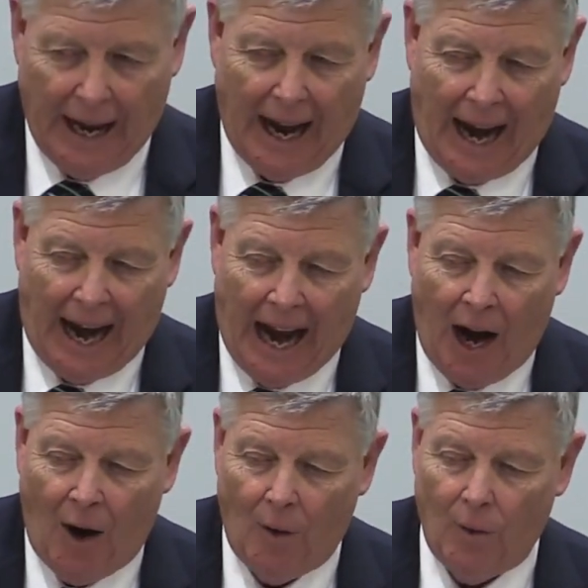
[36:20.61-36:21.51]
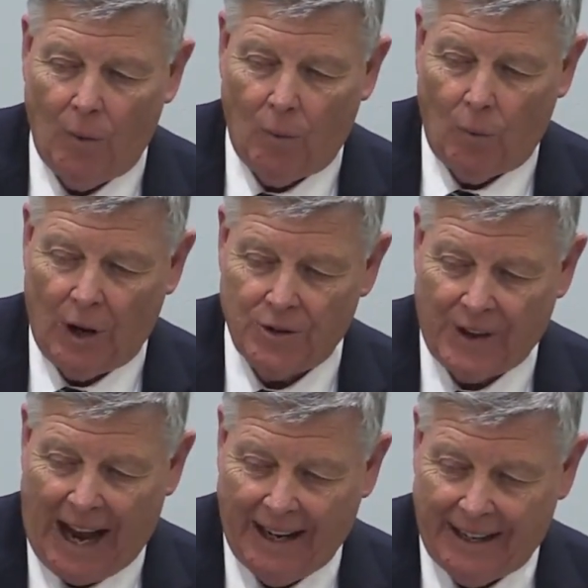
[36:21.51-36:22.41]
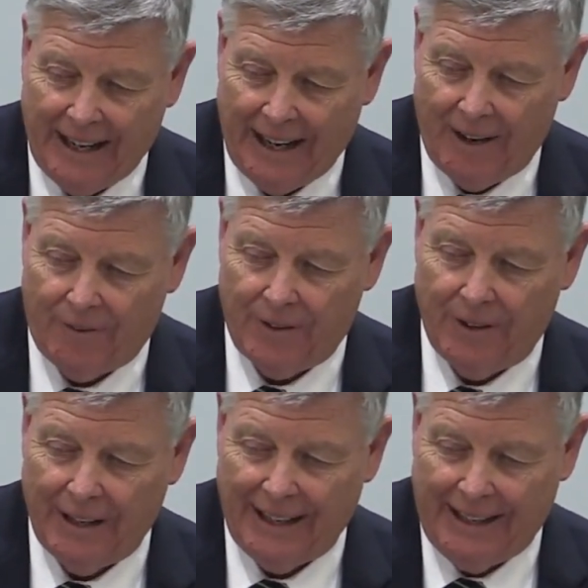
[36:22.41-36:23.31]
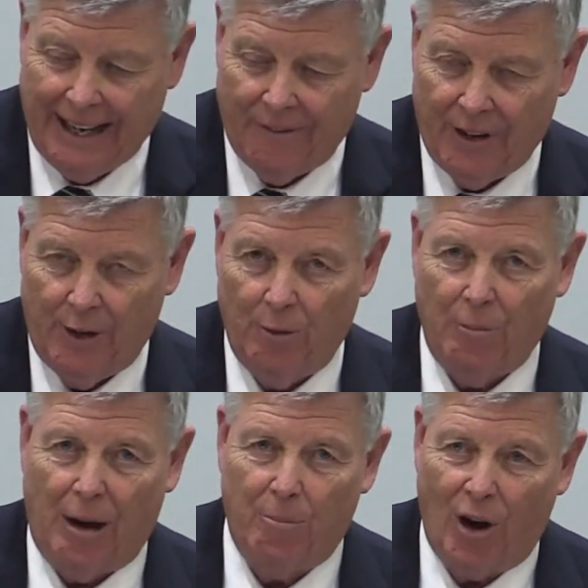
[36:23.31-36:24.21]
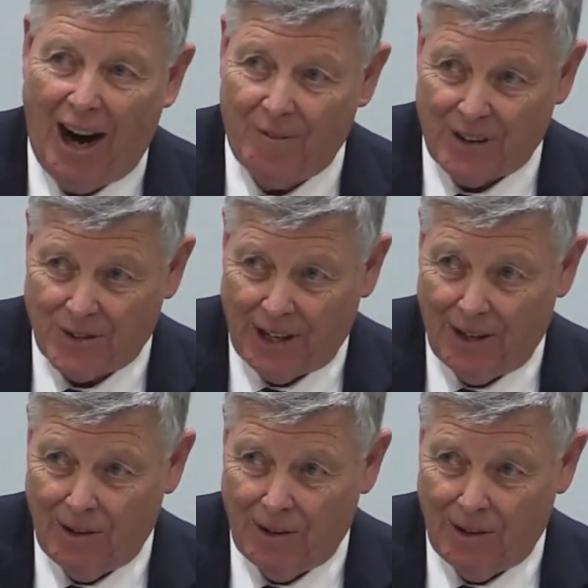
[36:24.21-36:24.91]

How was that gift given by prophecy?